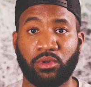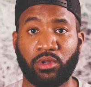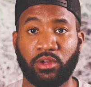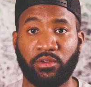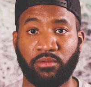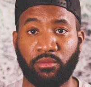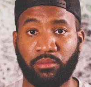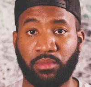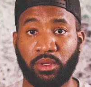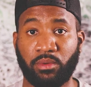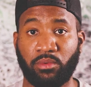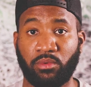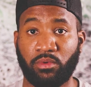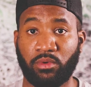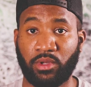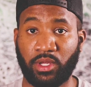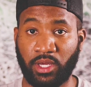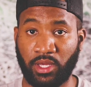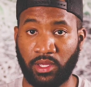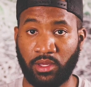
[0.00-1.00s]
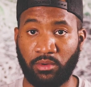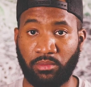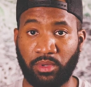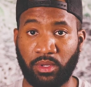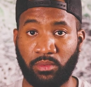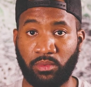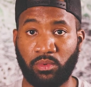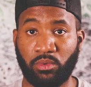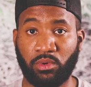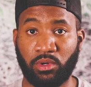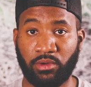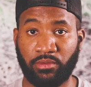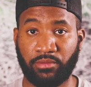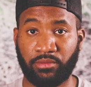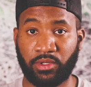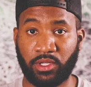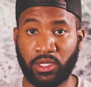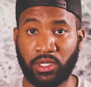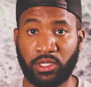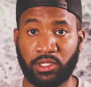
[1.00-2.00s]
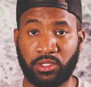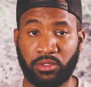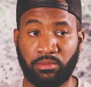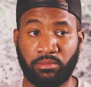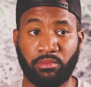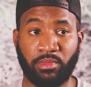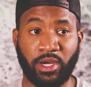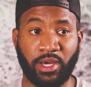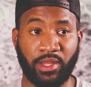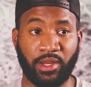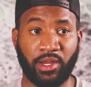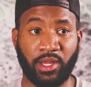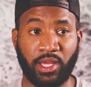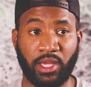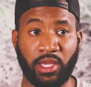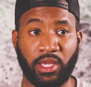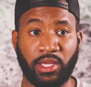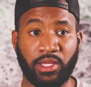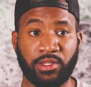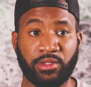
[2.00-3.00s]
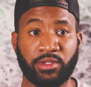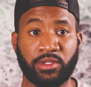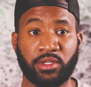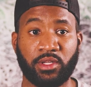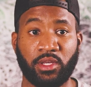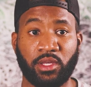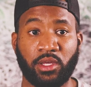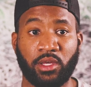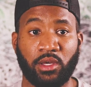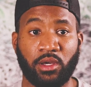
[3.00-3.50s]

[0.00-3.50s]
or different people that heal people with touch by their hands.